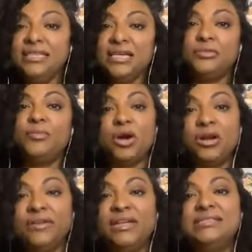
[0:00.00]
the other
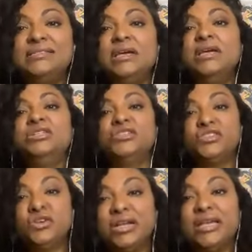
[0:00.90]
part of it is
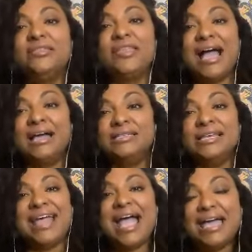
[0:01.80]
discerning that and,